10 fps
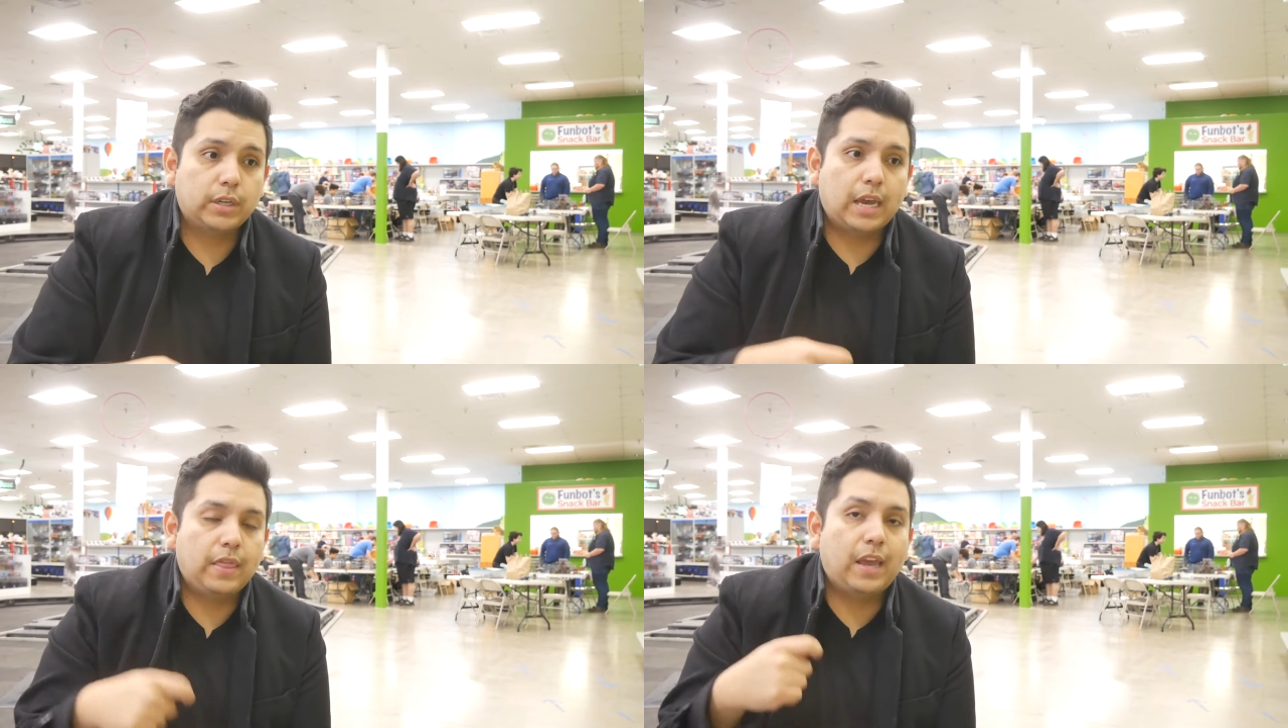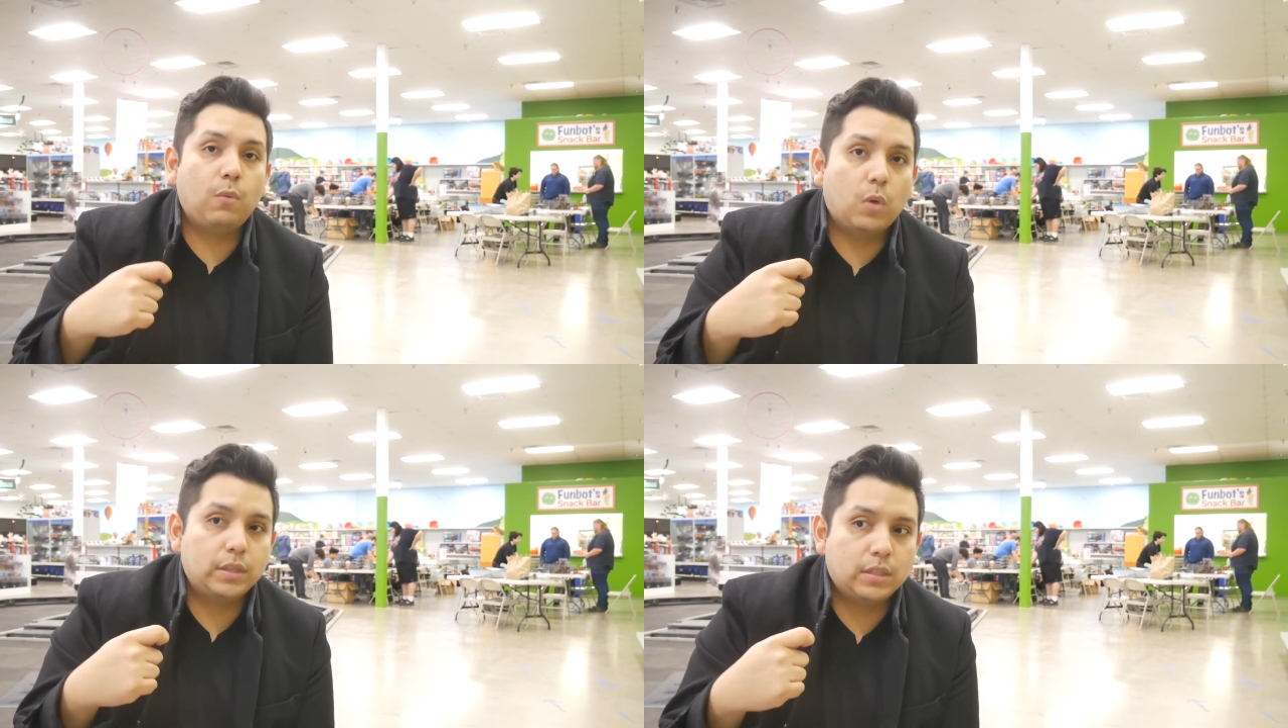and
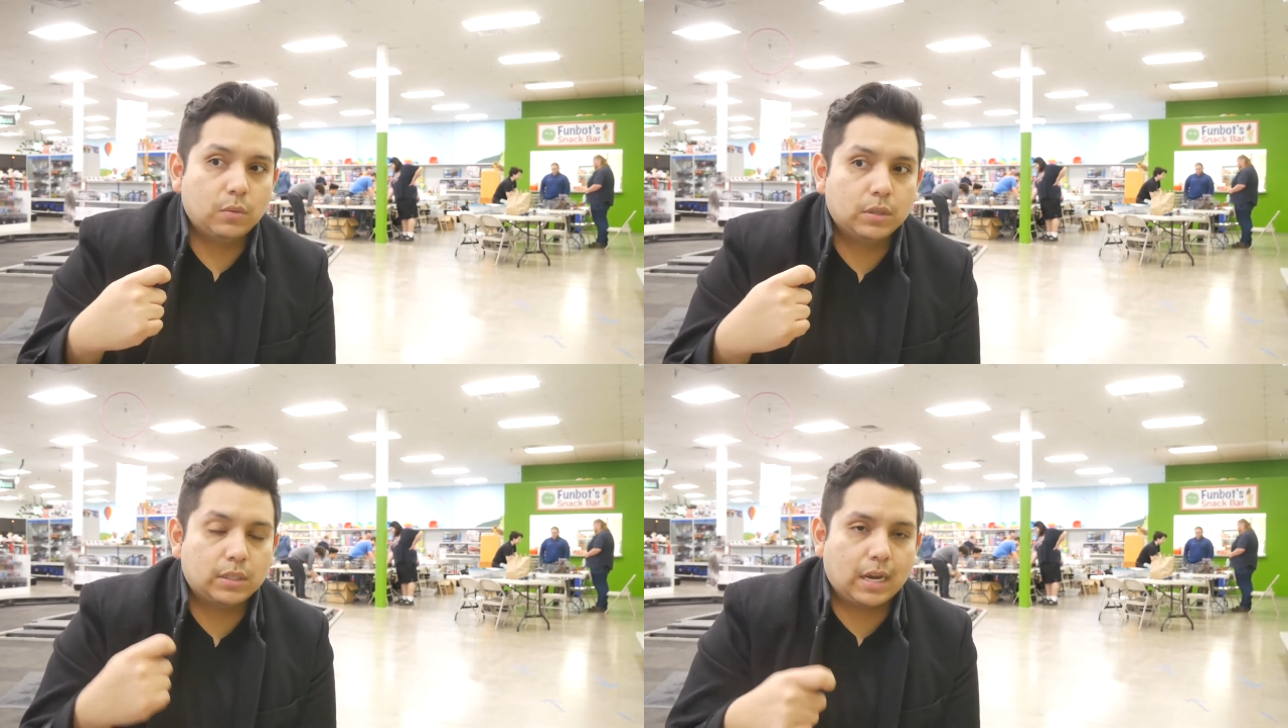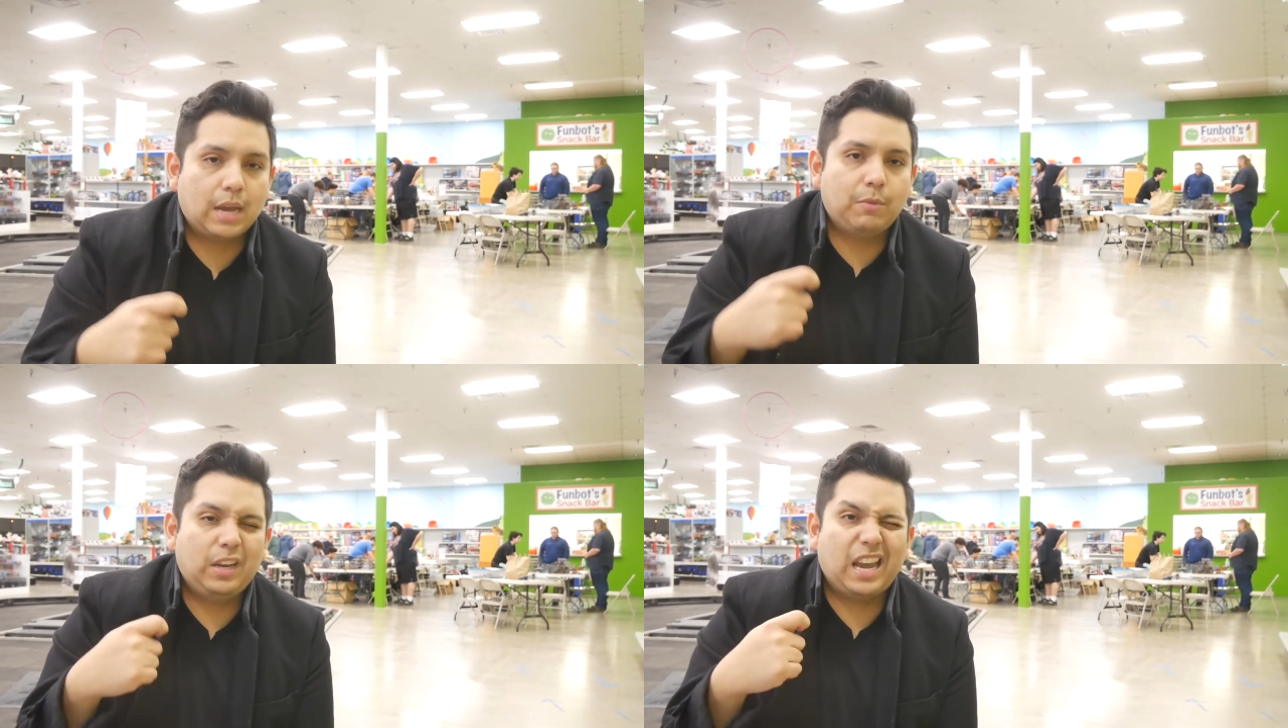then once it was
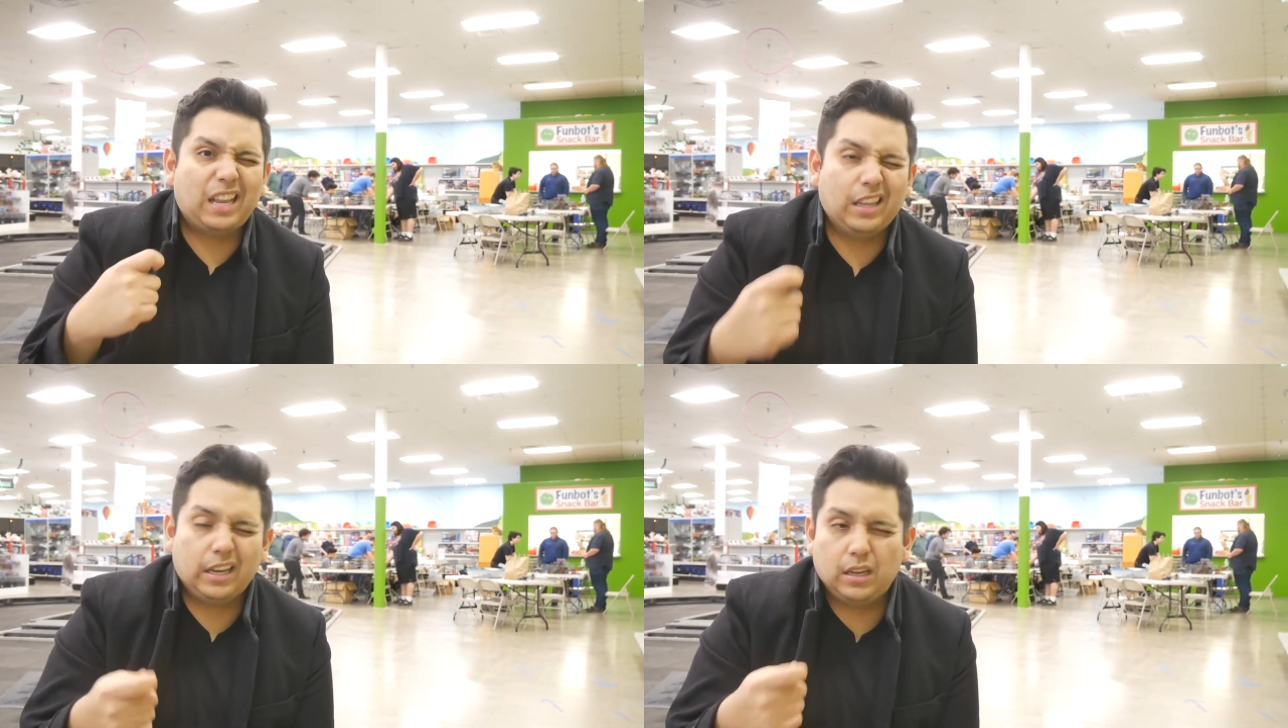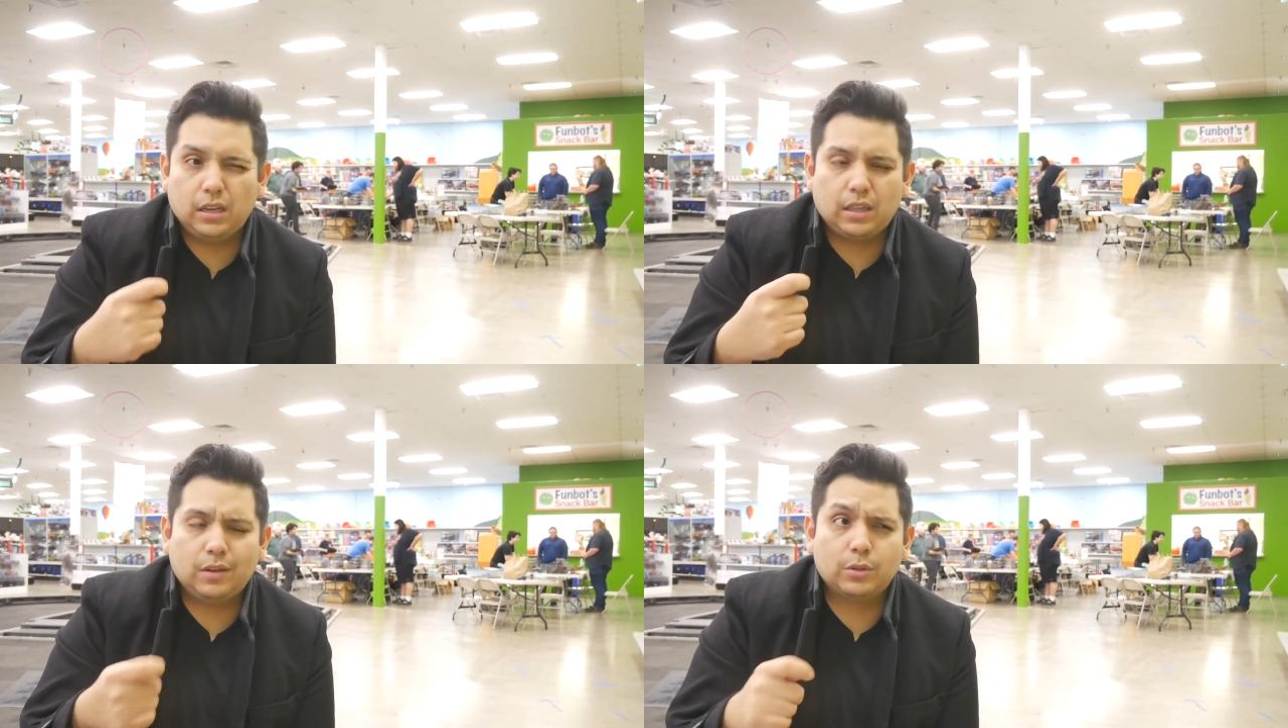time, when he had I
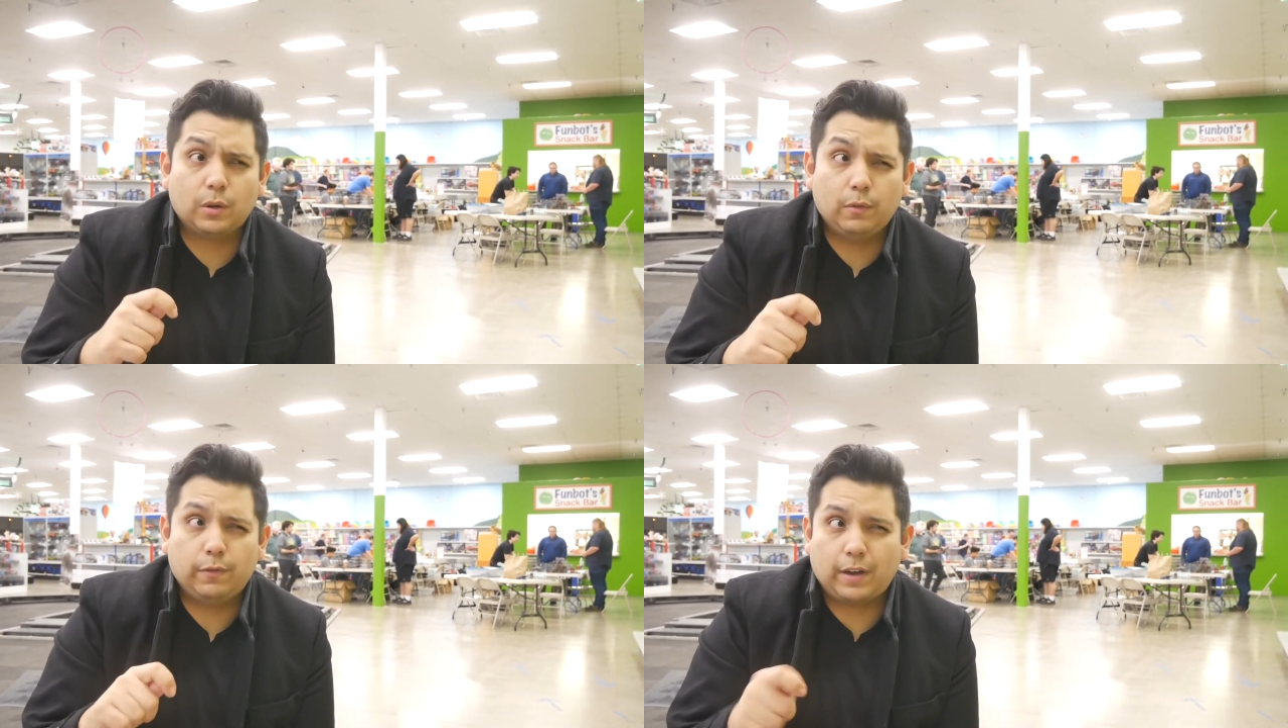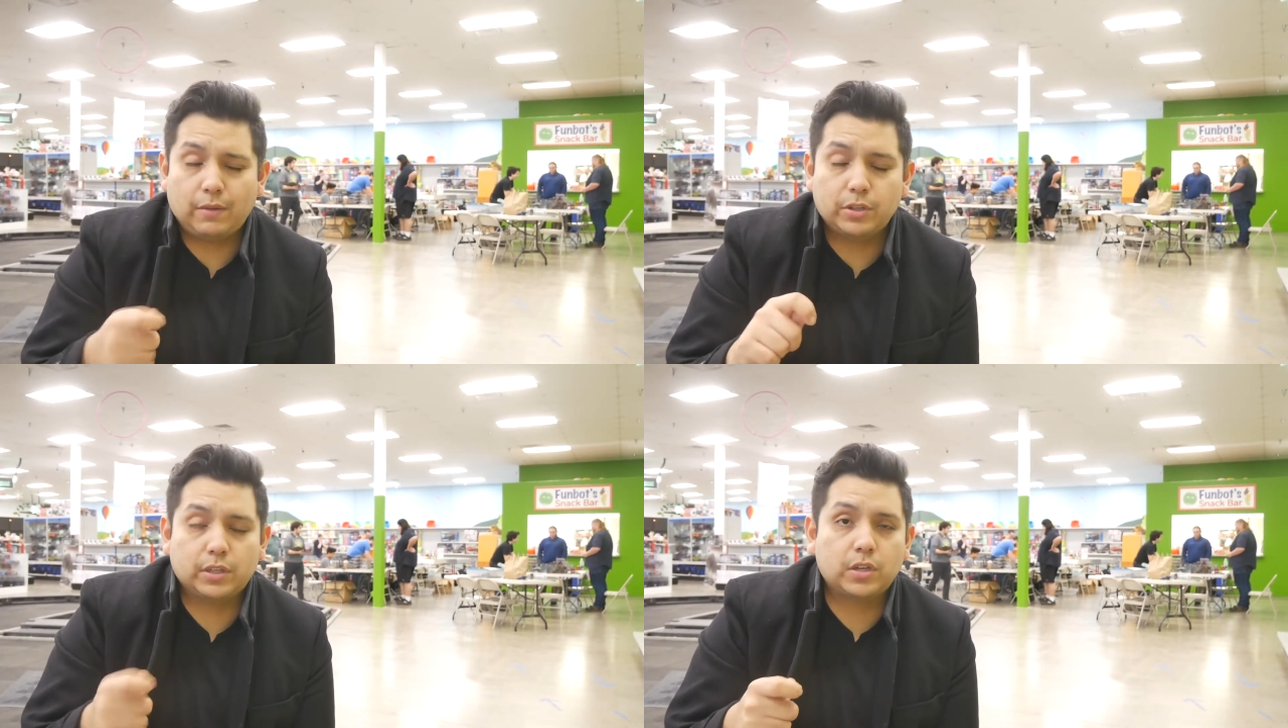think it was
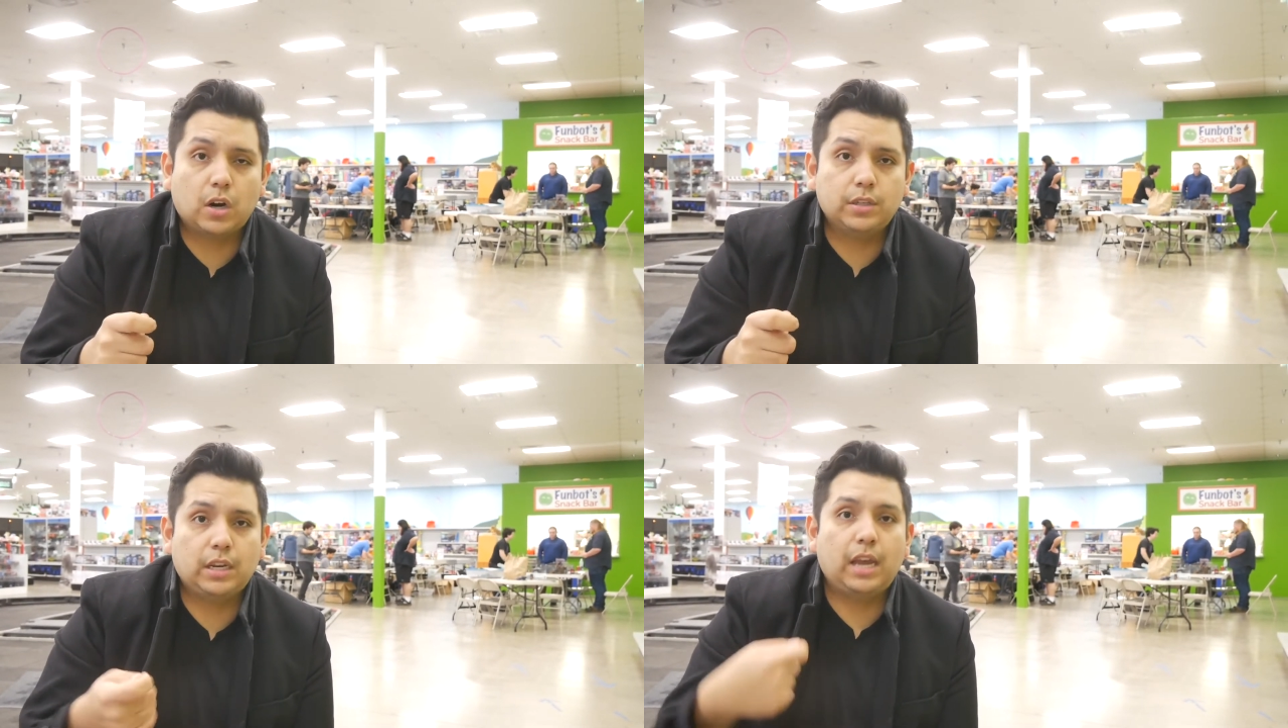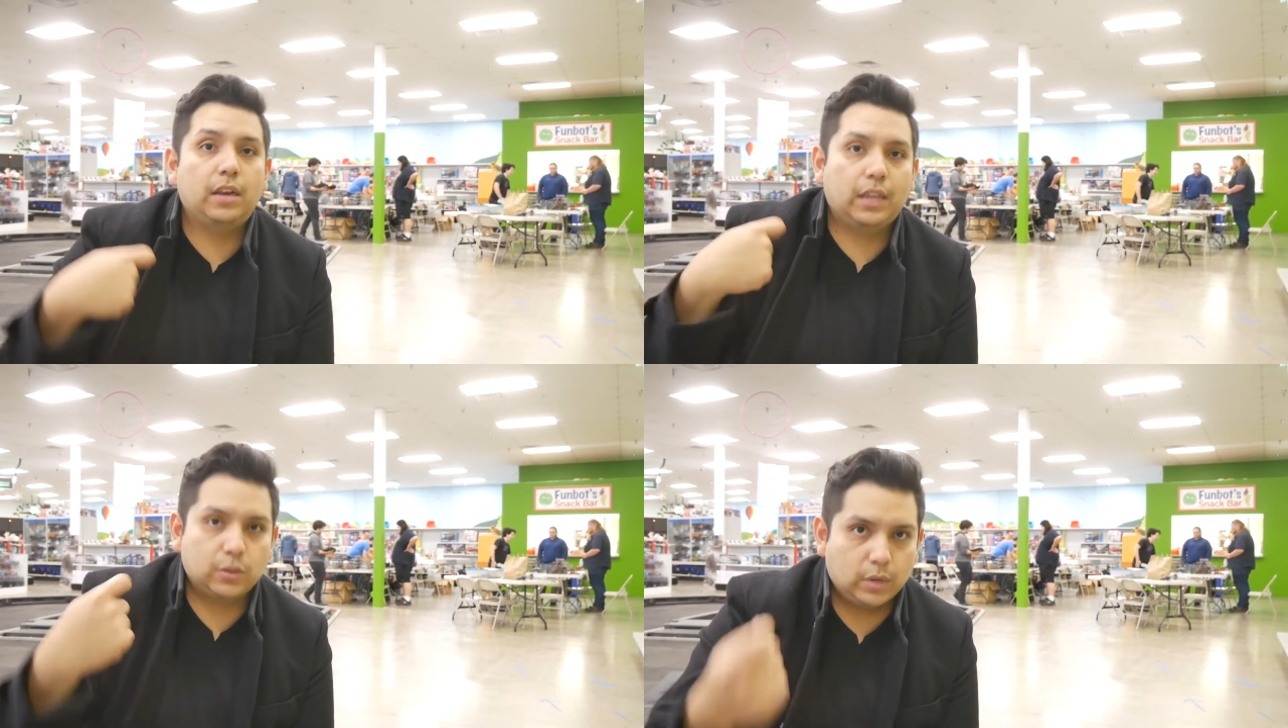5 or 6 cards in
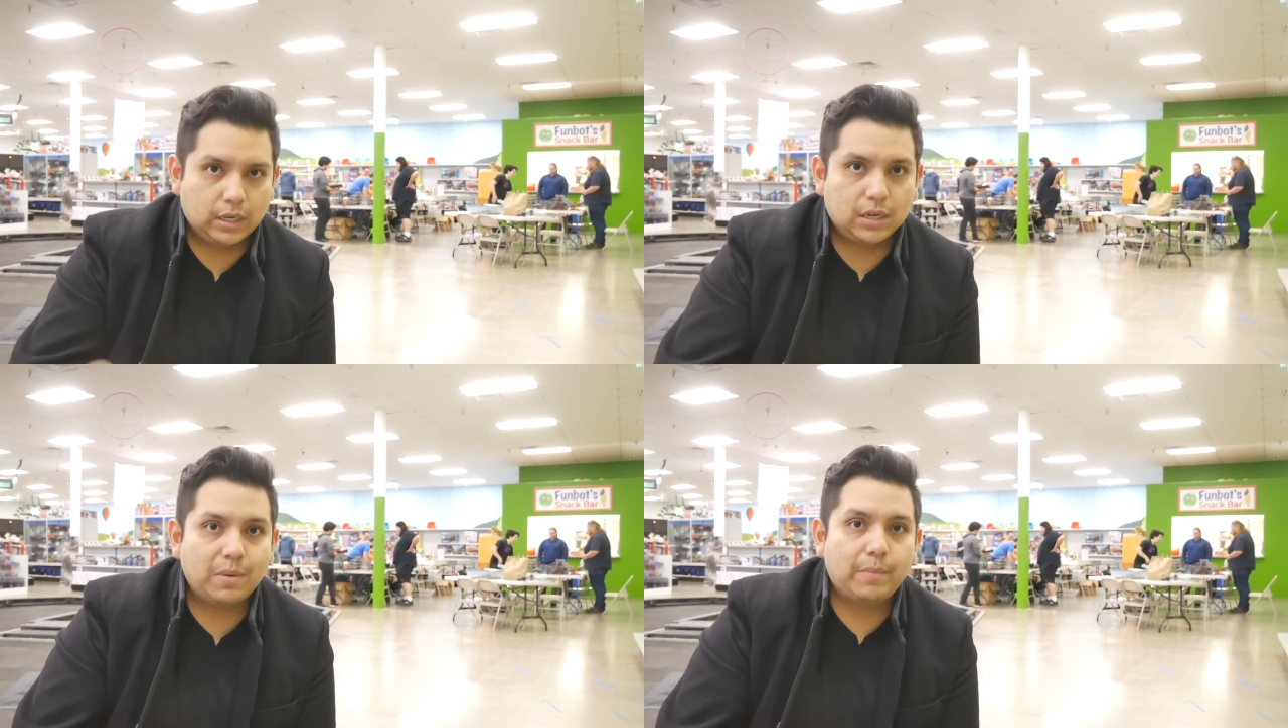hand, that's when I dumped my